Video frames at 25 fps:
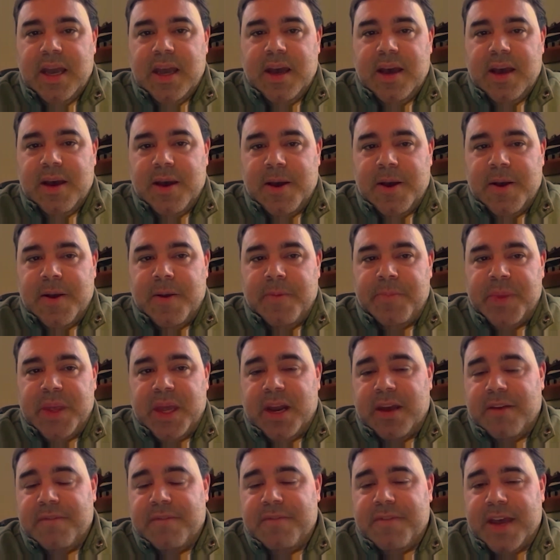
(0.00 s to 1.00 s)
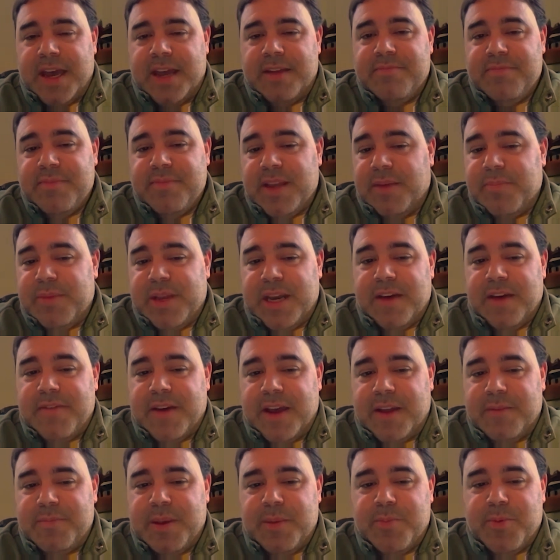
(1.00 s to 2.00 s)
And I've
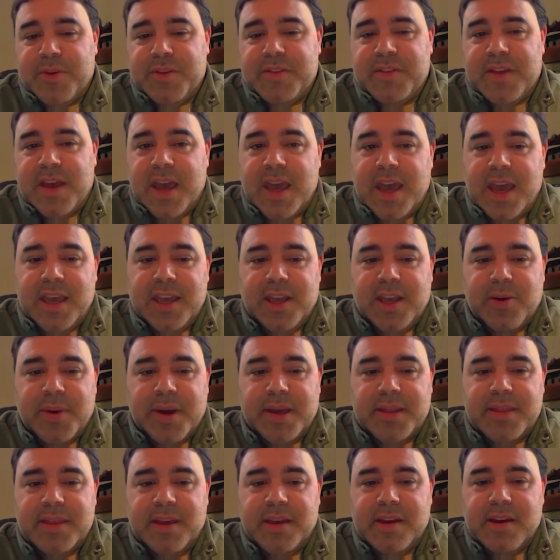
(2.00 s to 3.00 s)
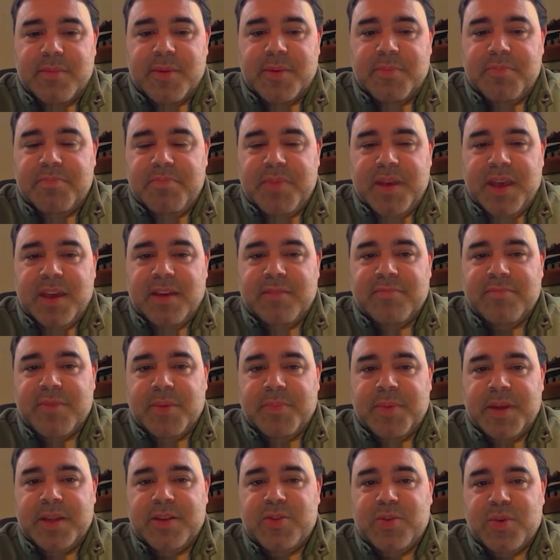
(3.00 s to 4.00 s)
had people say, hey, I think I'm being a
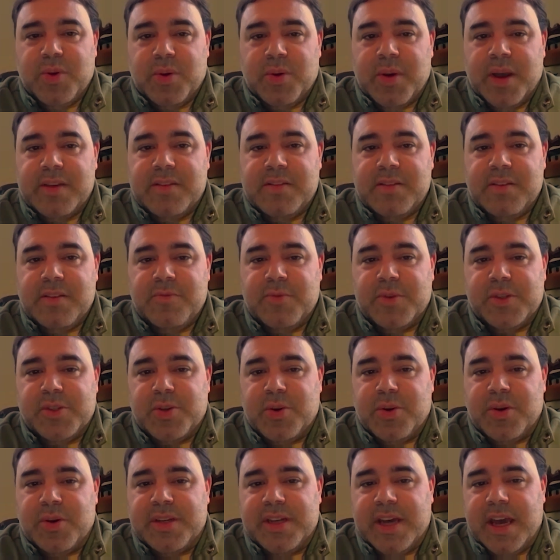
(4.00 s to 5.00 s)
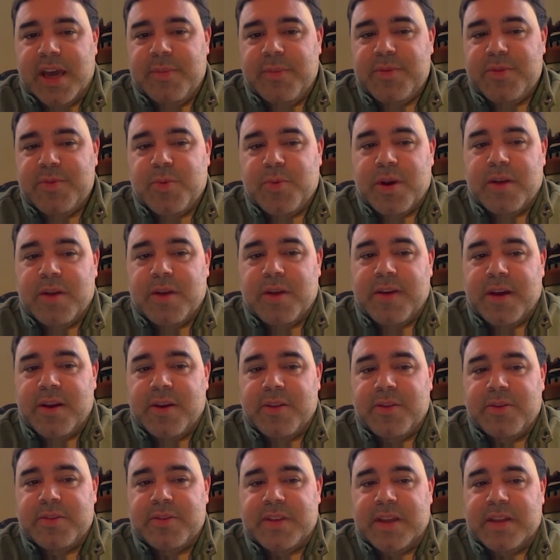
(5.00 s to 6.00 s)
bit too aggressive with certain types, where I've had
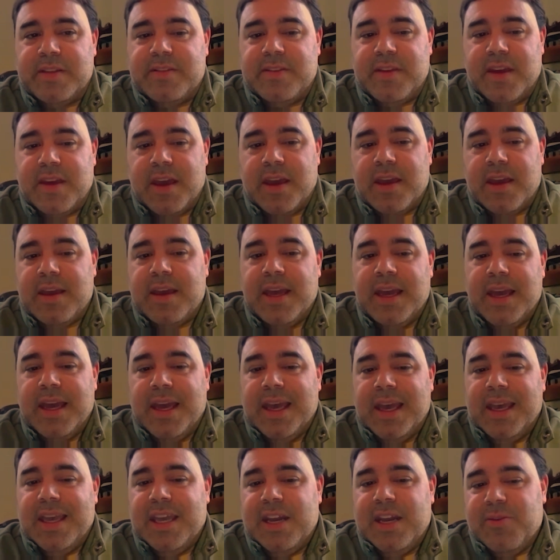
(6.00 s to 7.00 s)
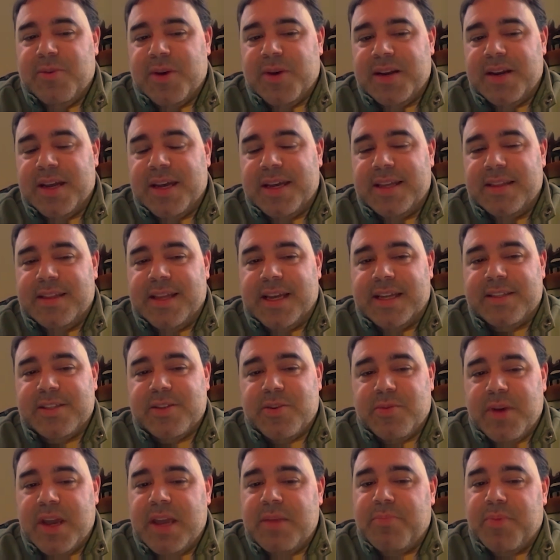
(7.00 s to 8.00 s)
others that say, you know what, that's
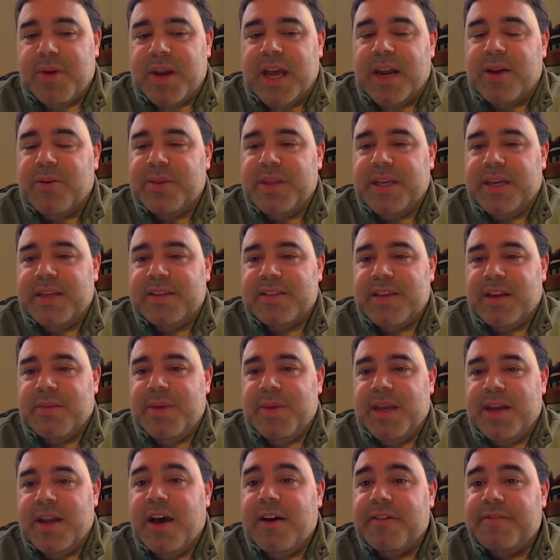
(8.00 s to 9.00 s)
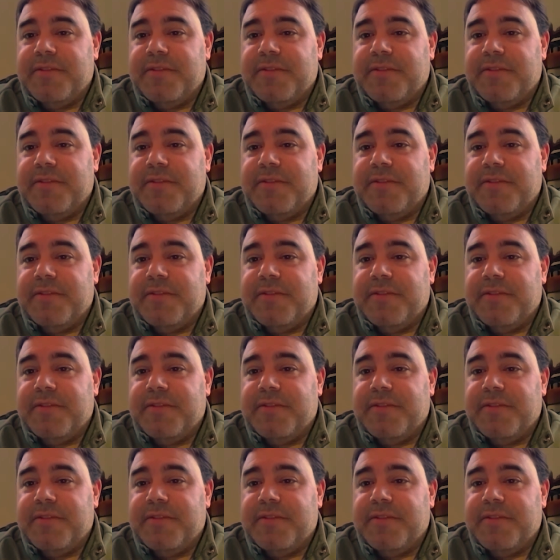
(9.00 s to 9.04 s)
great, but I don't think it's going to be enough.